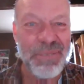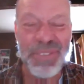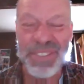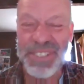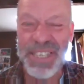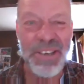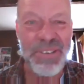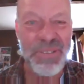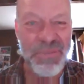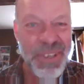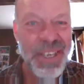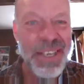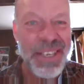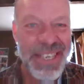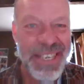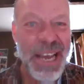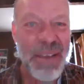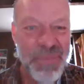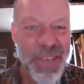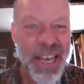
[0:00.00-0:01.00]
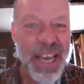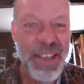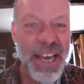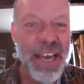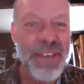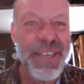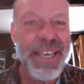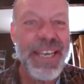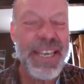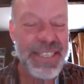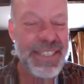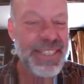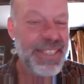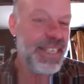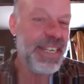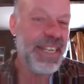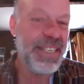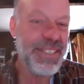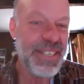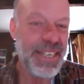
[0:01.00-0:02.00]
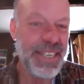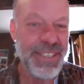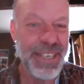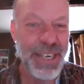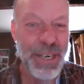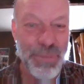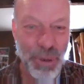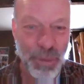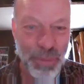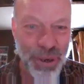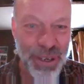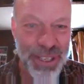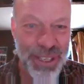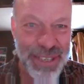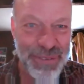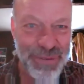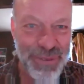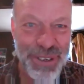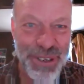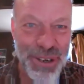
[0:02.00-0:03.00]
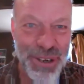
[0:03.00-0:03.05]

So yeah, I think it's a deliberate policy from